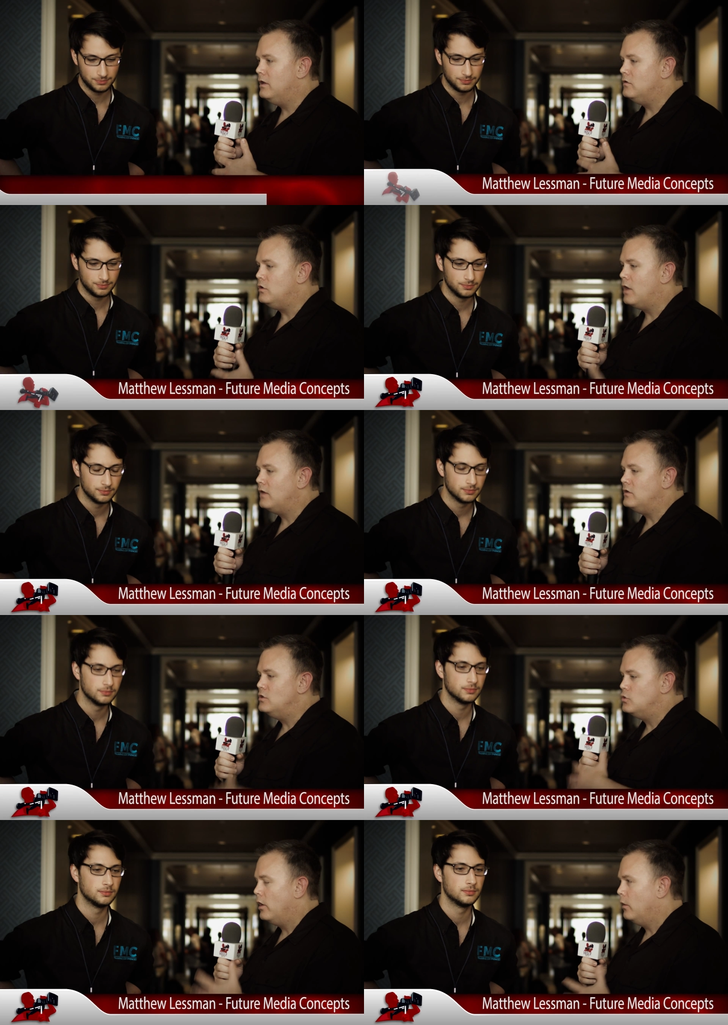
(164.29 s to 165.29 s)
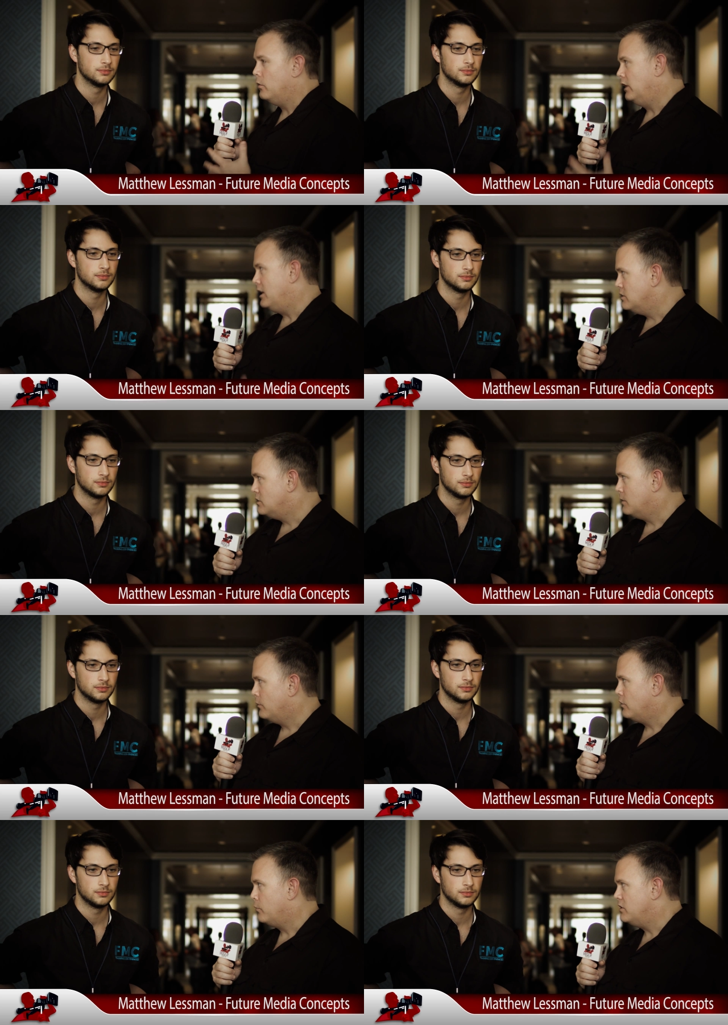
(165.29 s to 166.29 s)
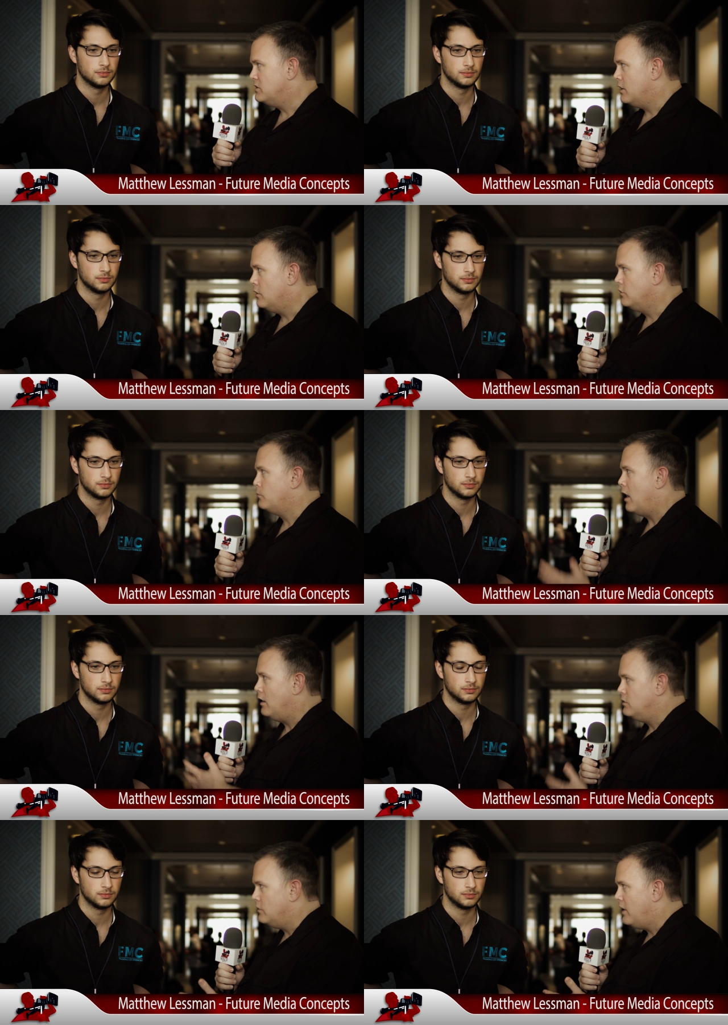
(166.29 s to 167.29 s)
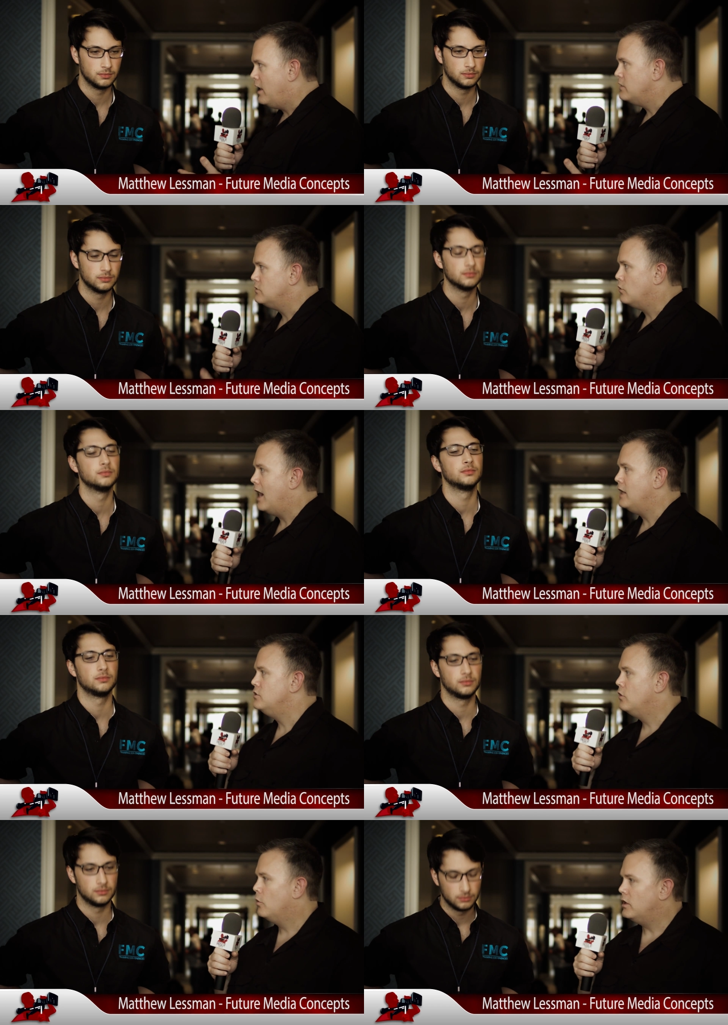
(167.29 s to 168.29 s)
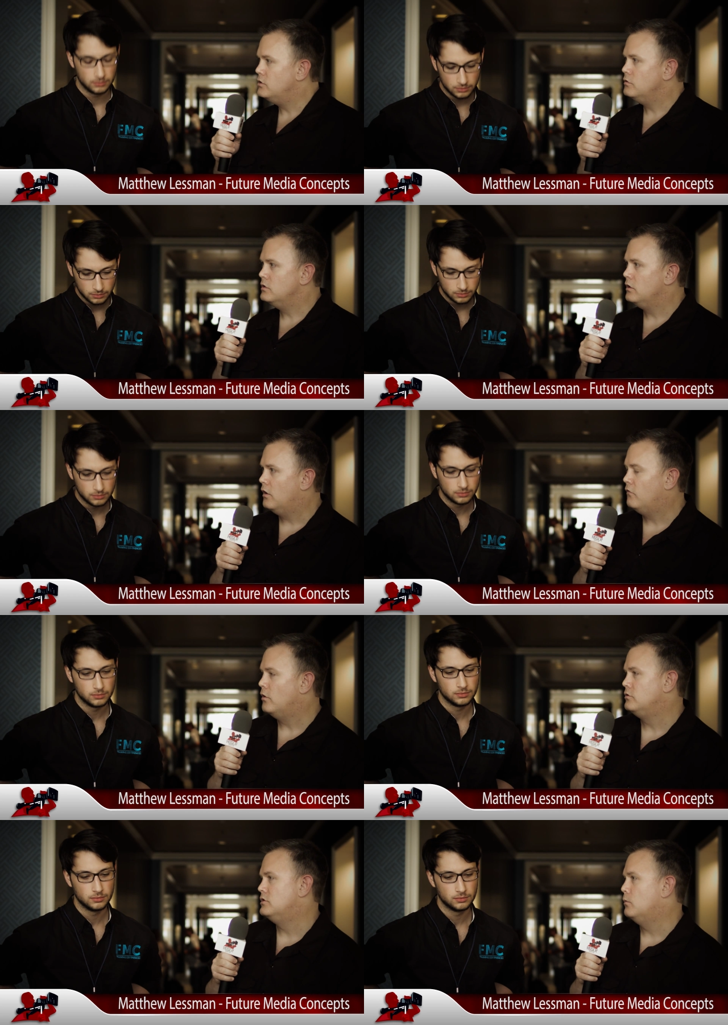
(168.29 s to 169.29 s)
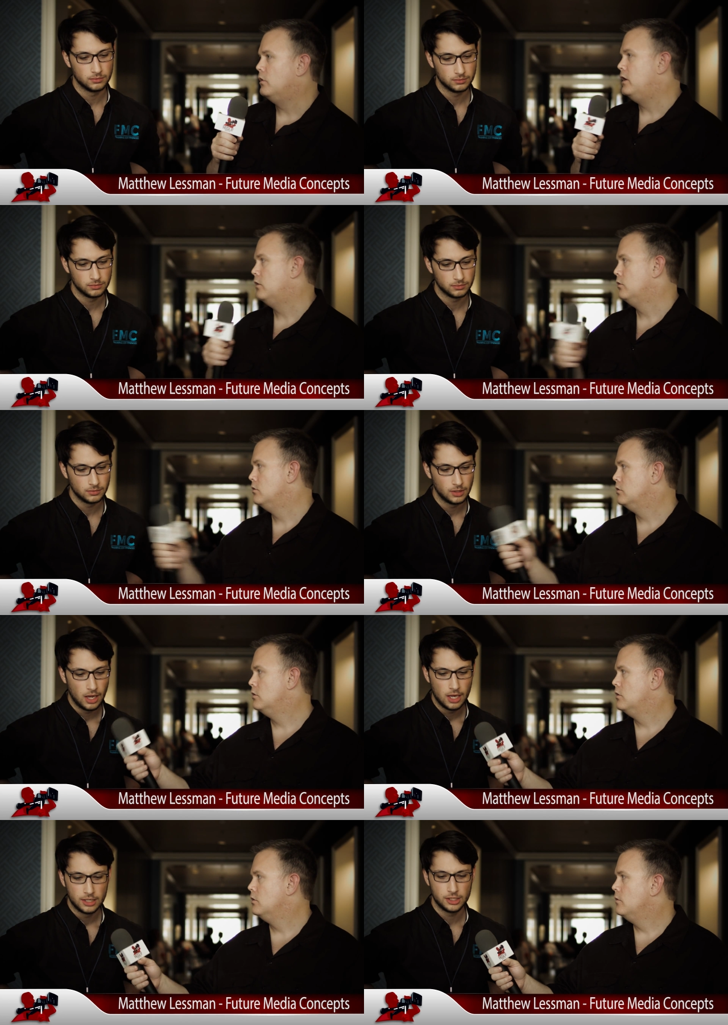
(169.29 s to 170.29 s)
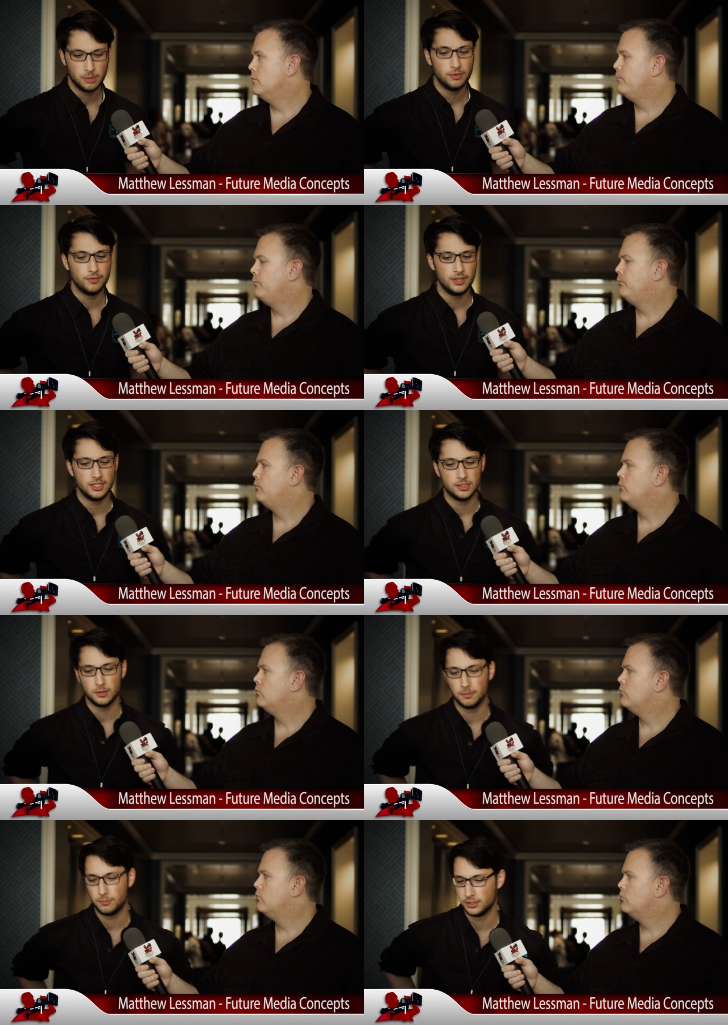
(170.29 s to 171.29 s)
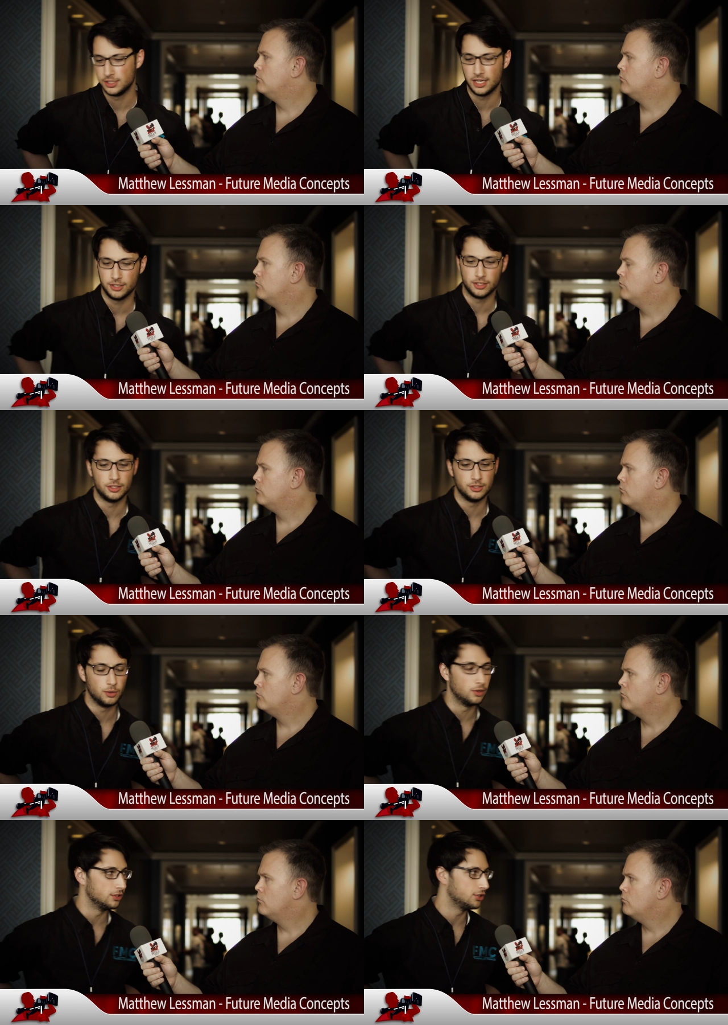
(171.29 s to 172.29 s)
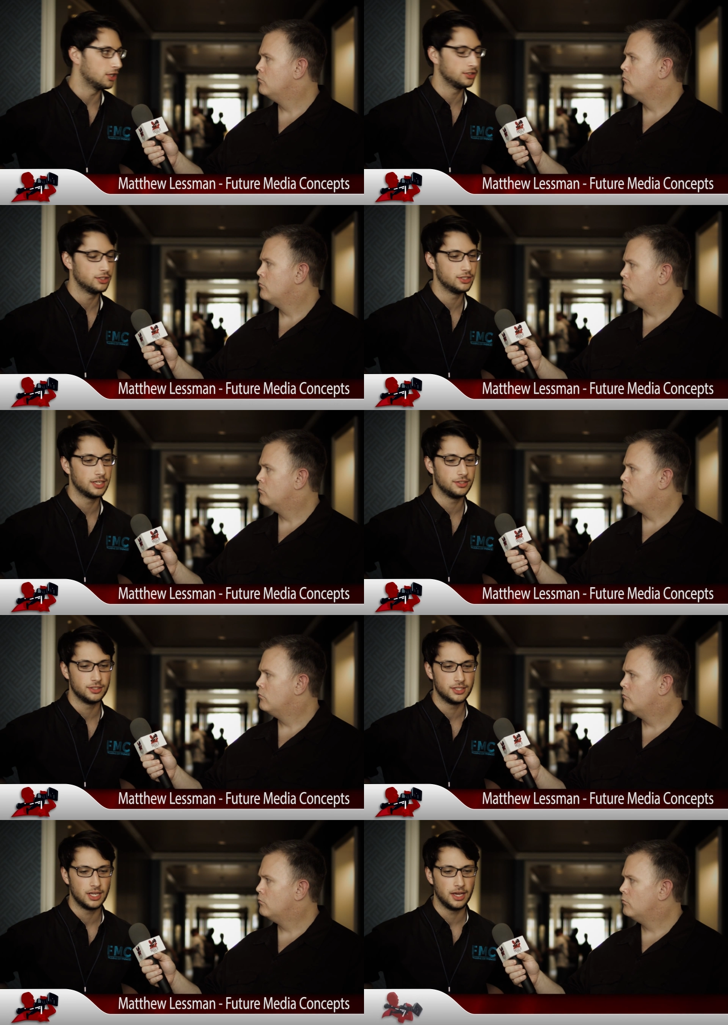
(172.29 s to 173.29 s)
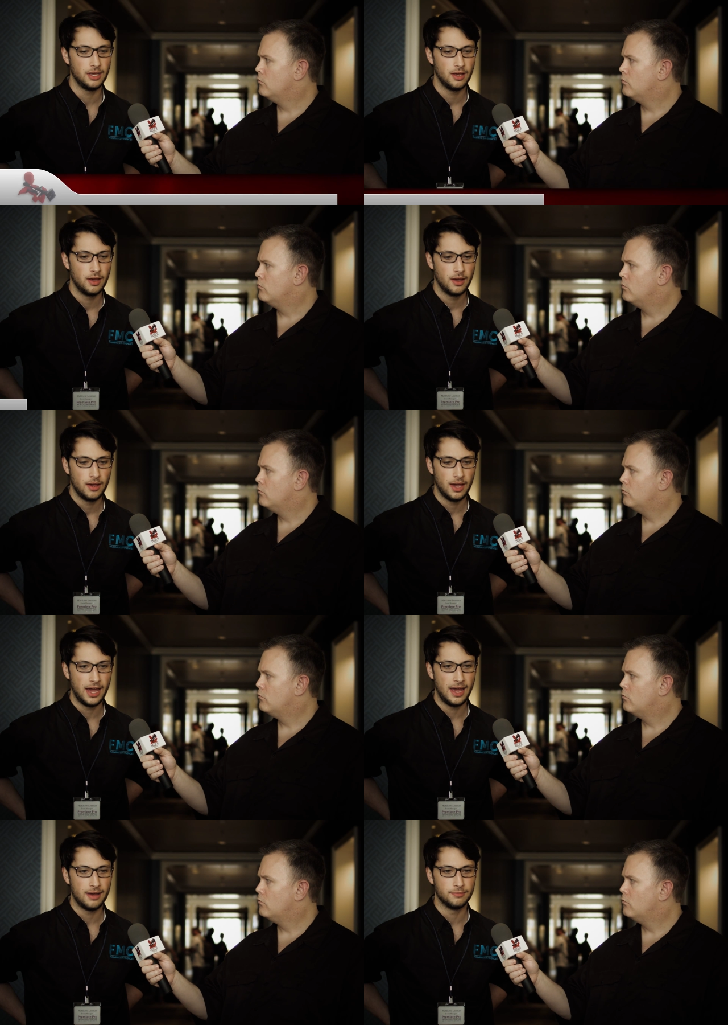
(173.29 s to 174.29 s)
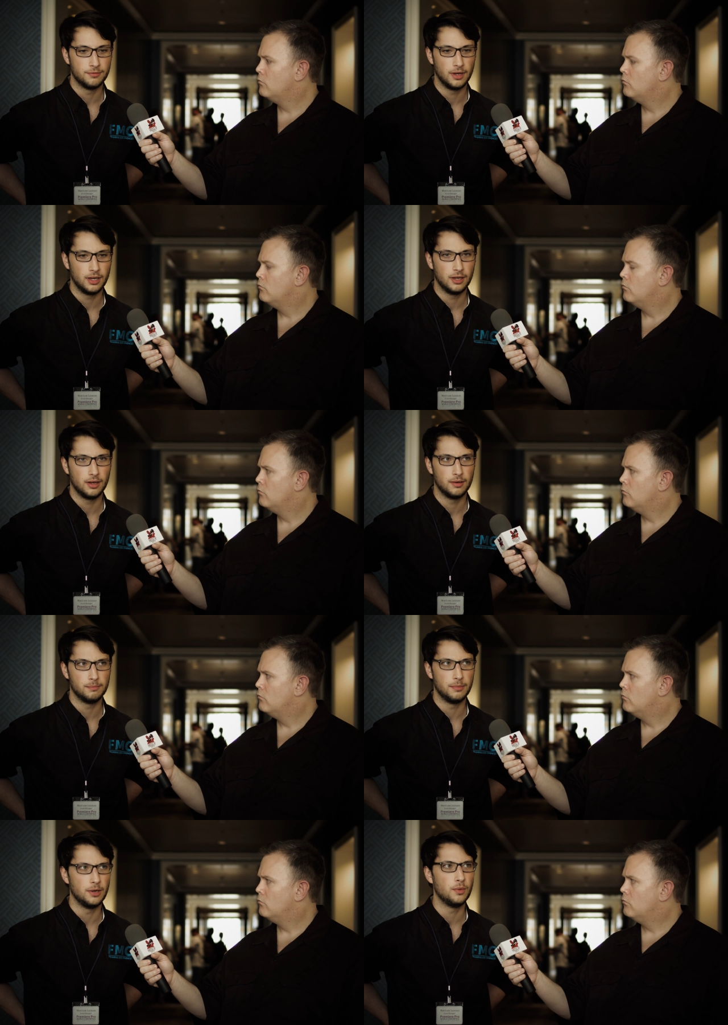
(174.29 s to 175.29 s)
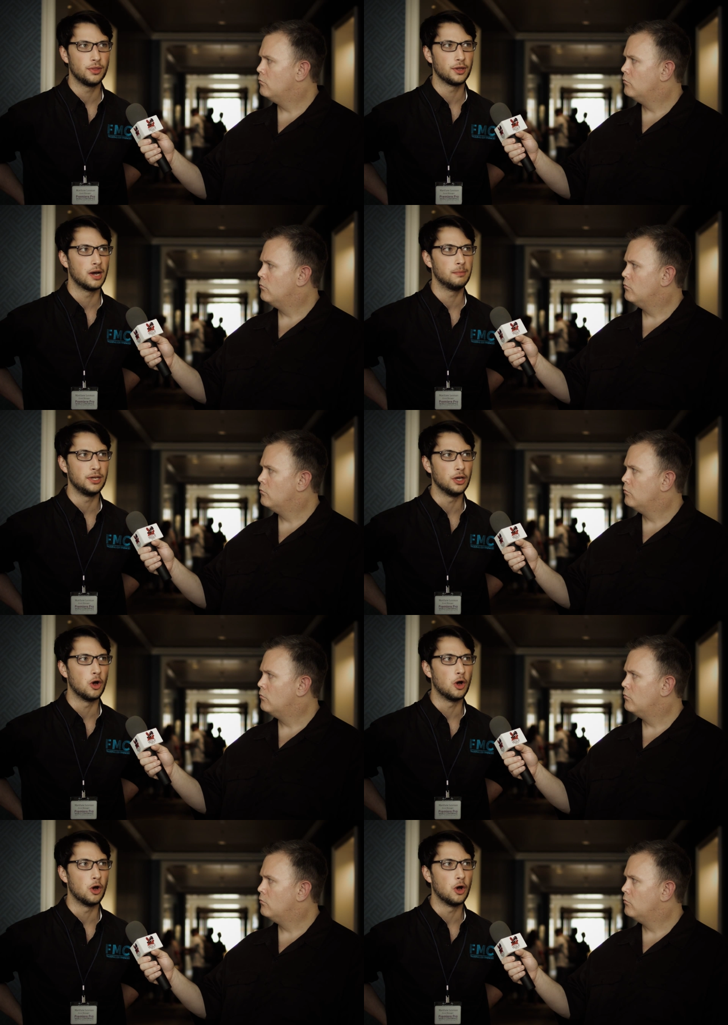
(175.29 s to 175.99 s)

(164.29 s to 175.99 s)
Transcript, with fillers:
Speaker 1: do you guys enjoy a relationship with the presenters prior to this or how did you go about choosing the folks that were here
Speaker 2: some of these presenters or instructors i should say have been with the company